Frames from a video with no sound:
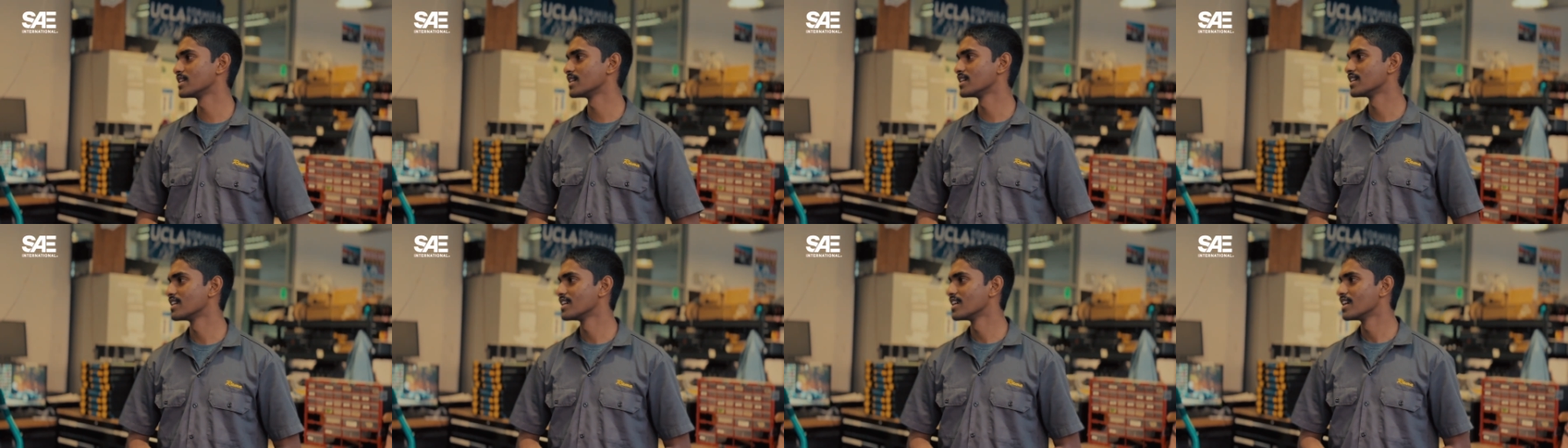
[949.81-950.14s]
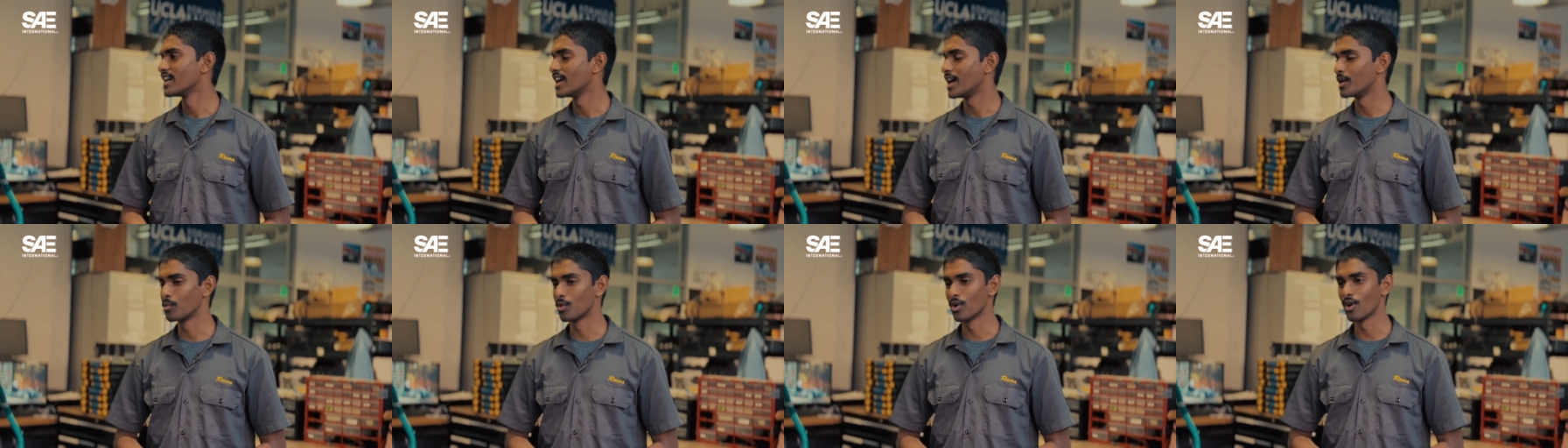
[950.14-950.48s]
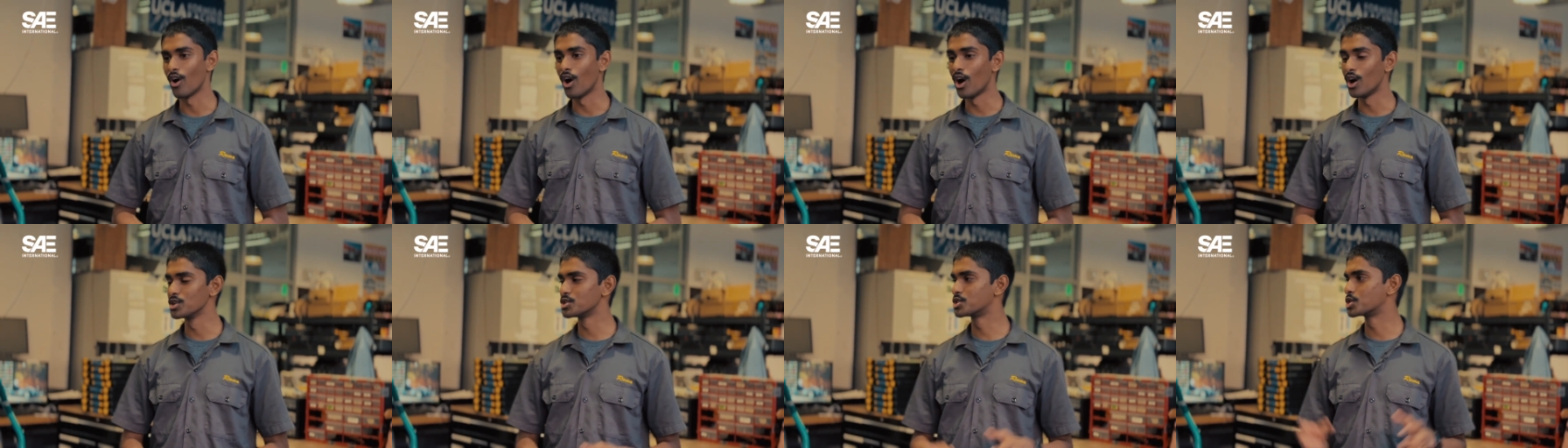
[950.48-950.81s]
Yeah. And we're
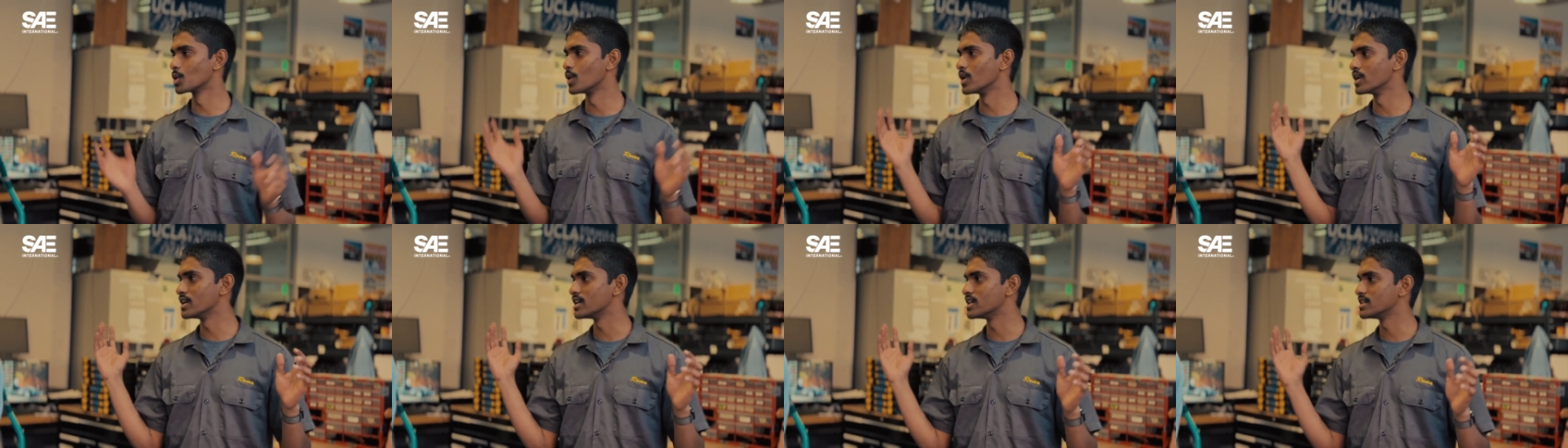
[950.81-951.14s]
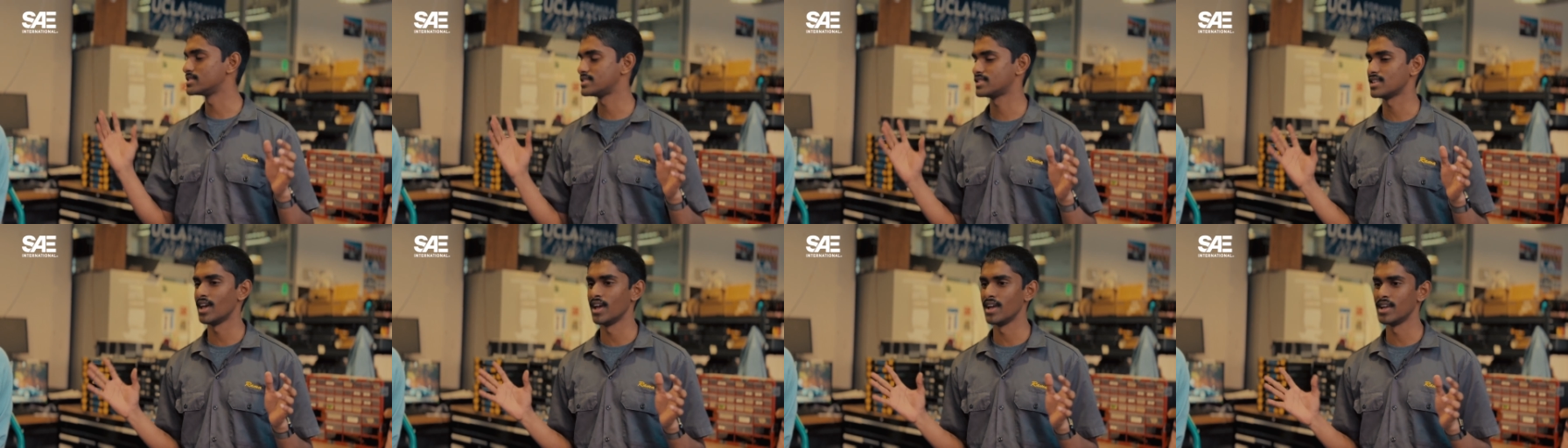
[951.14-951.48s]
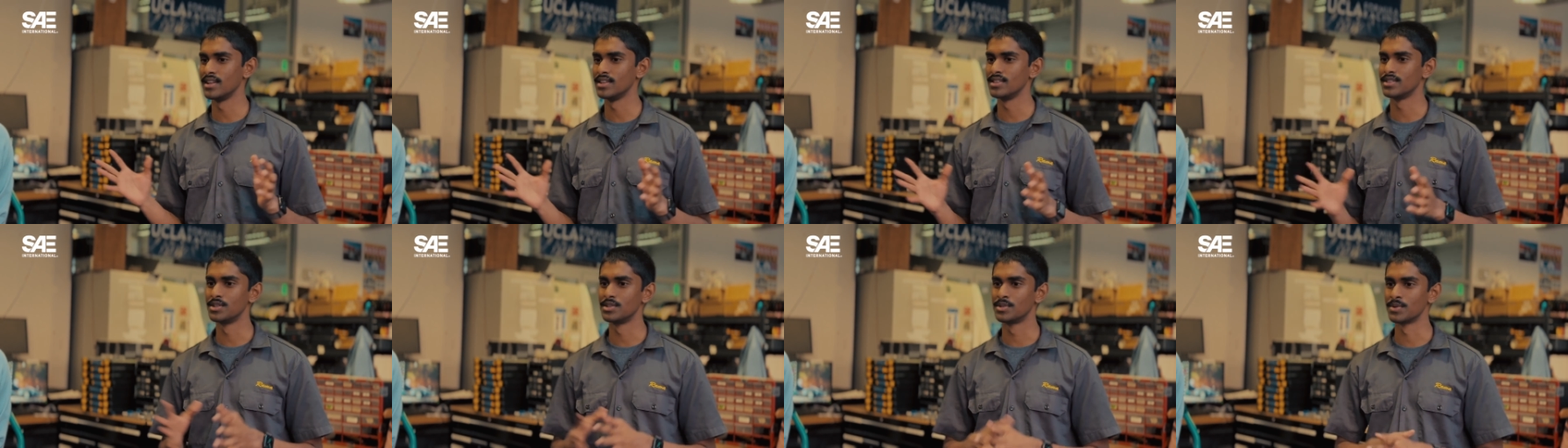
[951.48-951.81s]
all joyous,
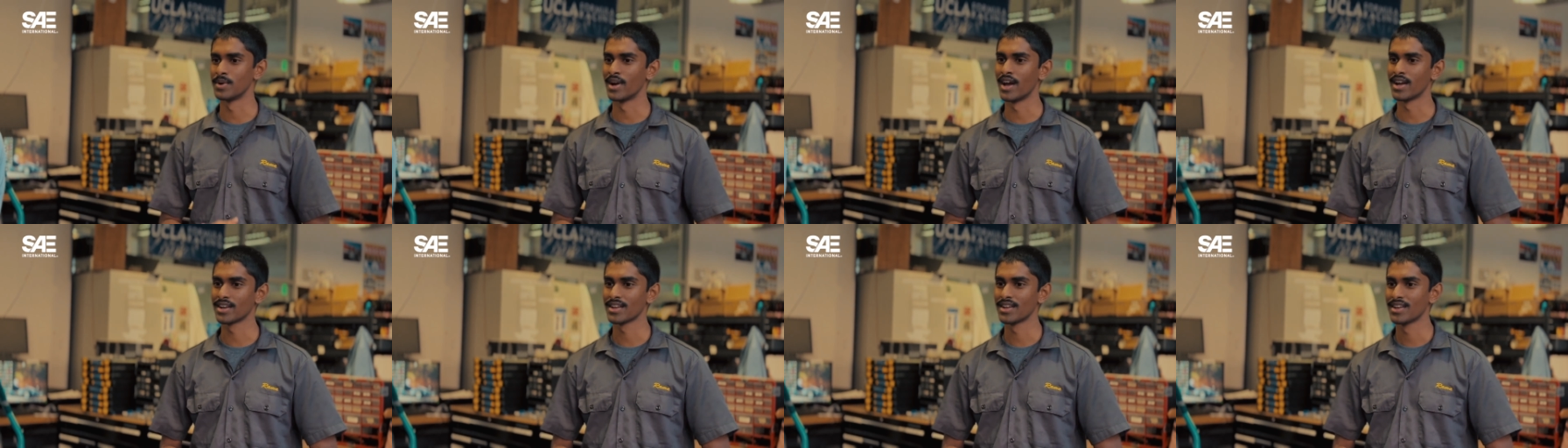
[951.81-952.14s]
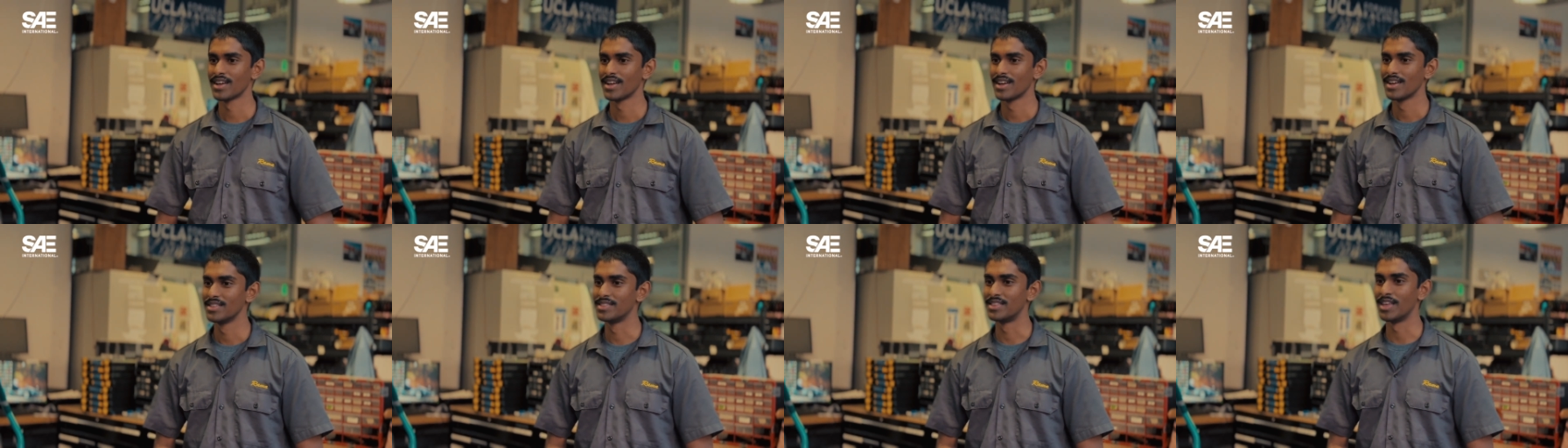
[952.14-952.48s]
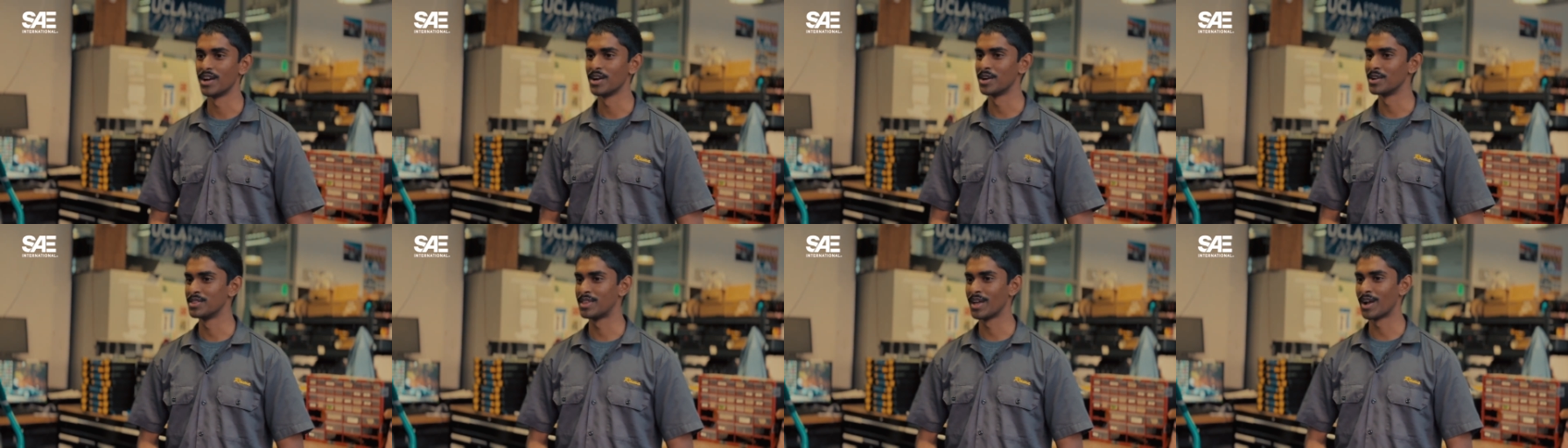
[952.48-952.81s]
and the direct
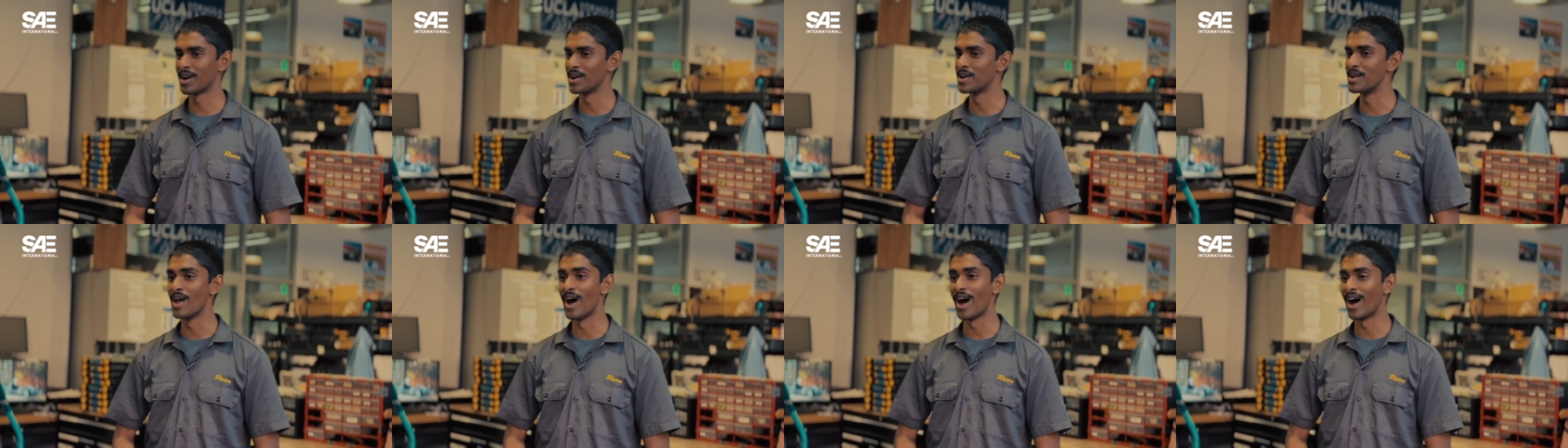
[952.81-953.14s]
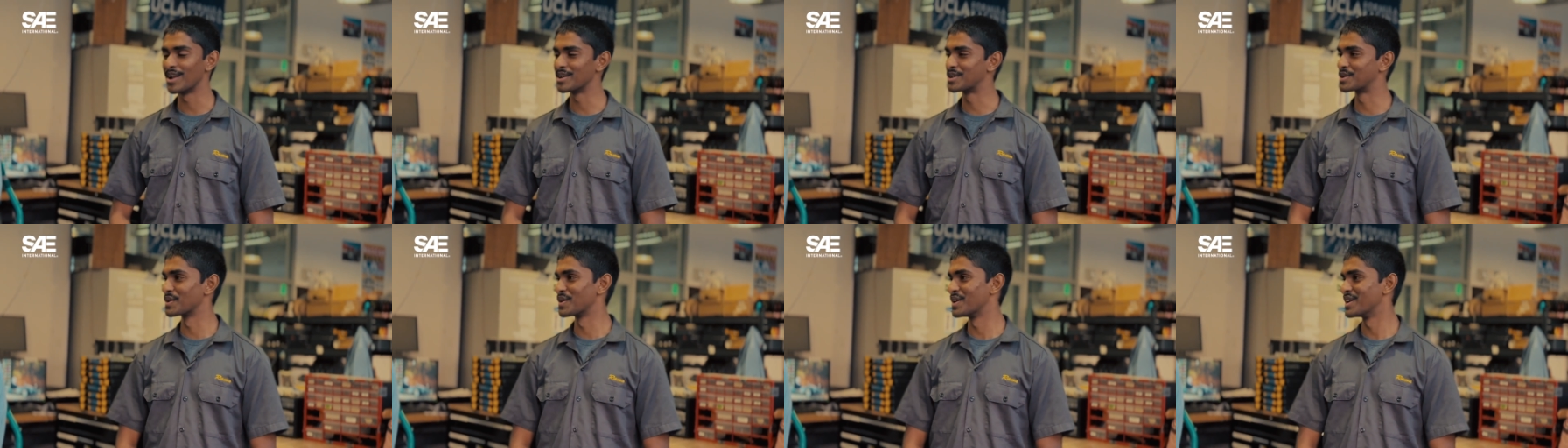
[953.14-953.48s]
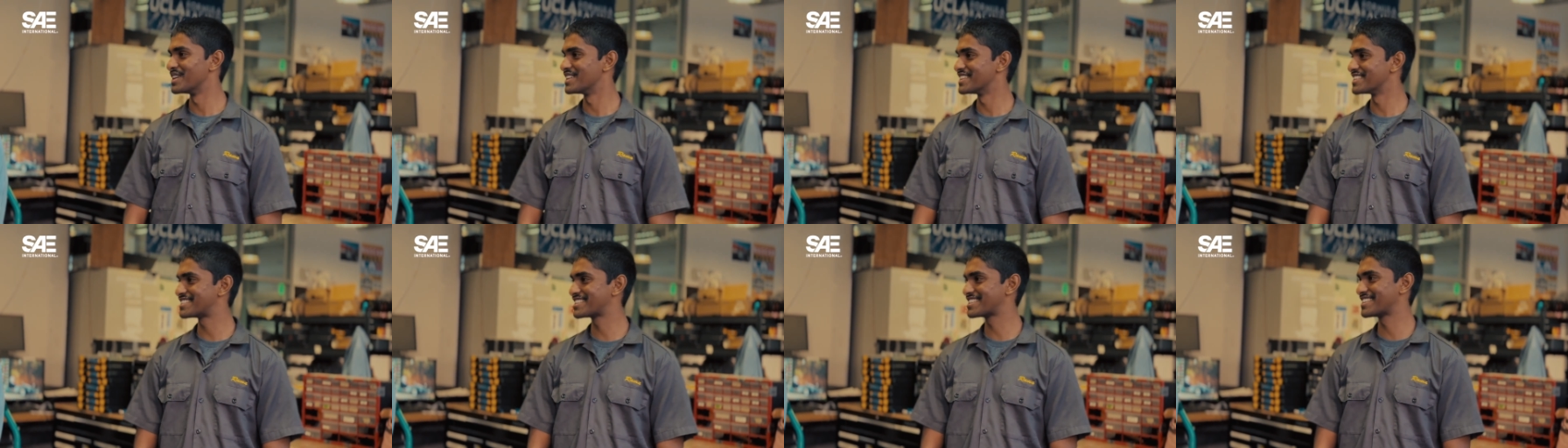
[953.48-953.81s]
they're they're not
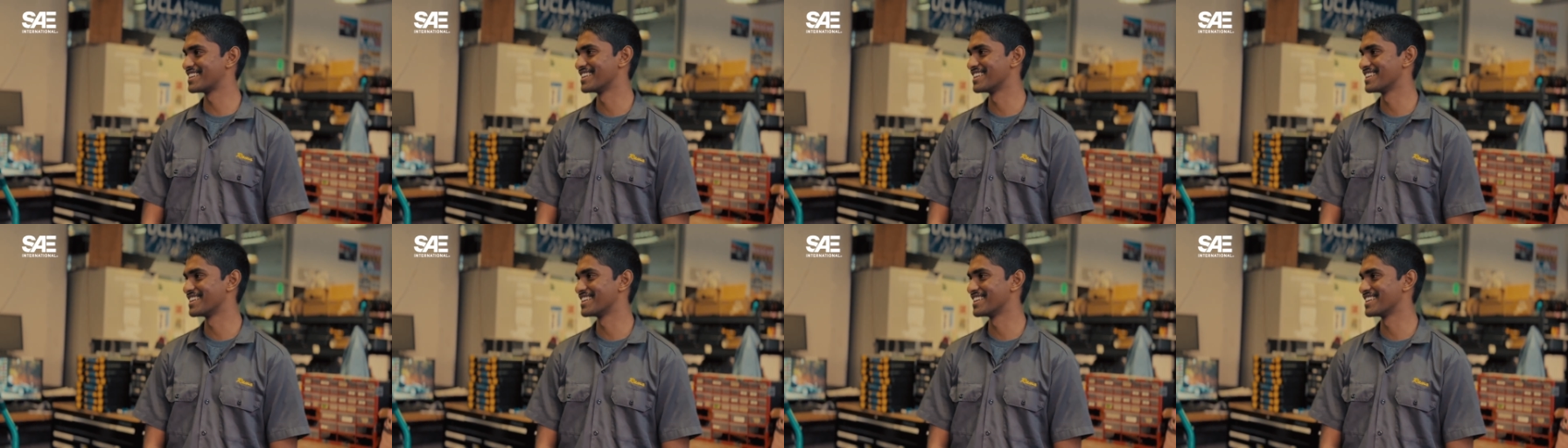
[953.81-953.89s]
joyous.